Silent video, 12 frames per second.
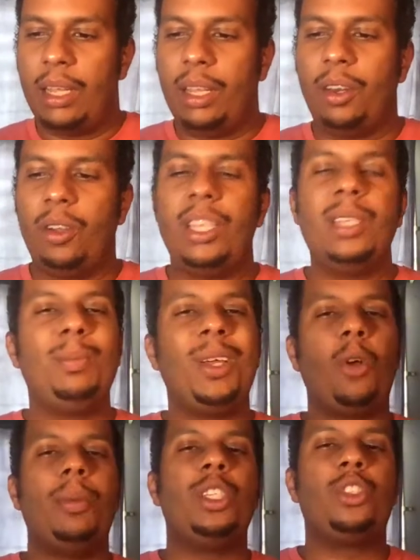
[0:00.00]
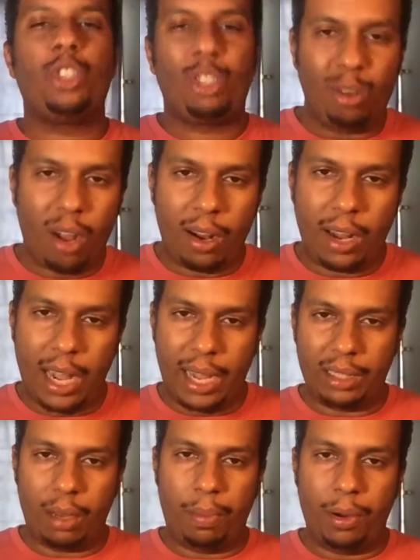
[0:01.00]
You know, he's becoming stronger
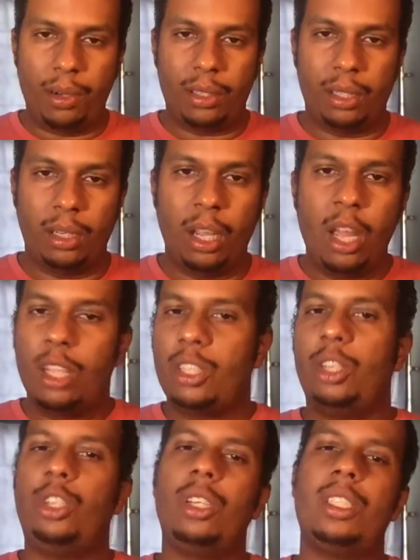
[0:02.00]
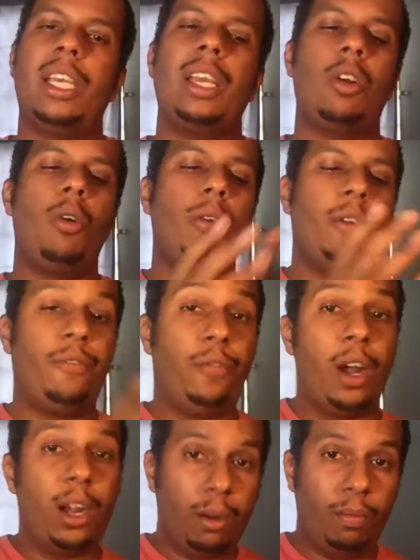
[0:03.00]
as a person. So just like how the
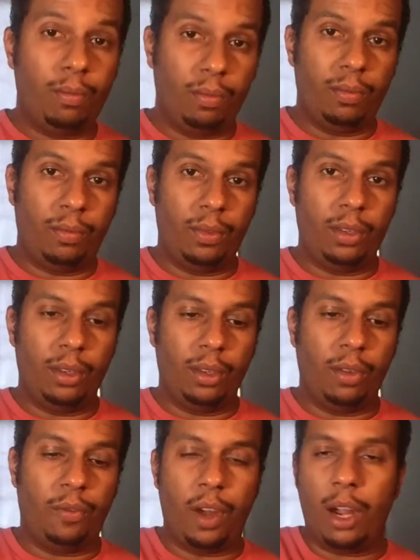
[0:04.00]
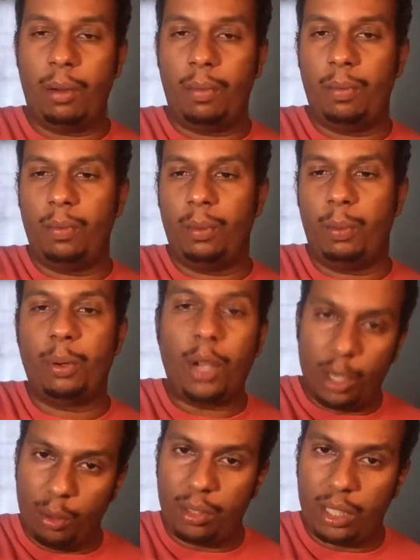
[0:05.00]
farm, the farm
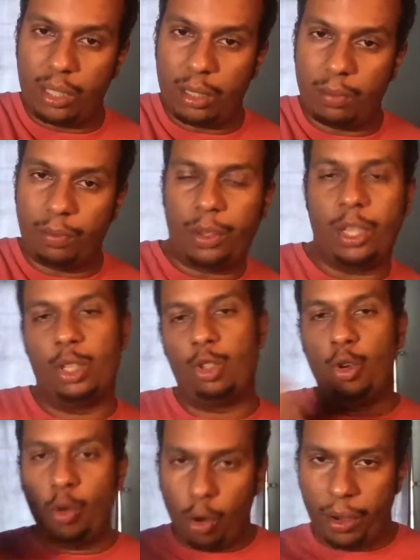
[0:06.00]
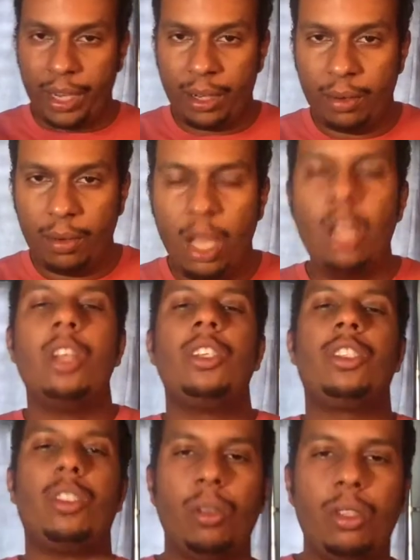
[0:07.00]
produce is growing,
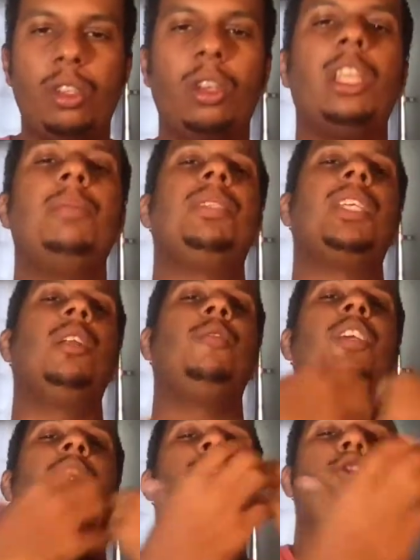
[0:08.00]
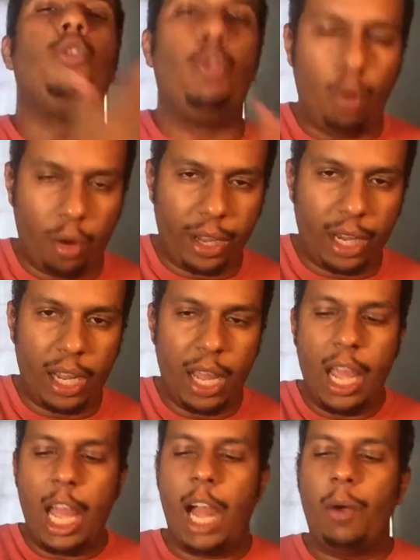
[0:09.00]
Sun-Sun himself is growing,
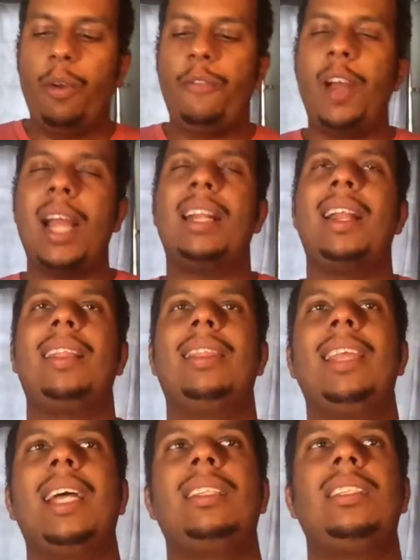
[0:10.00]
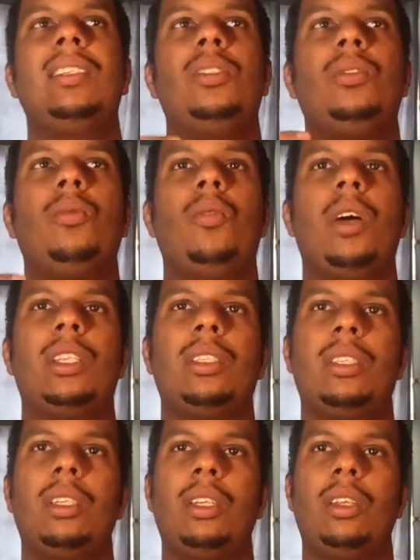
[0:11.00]
and we find that that is what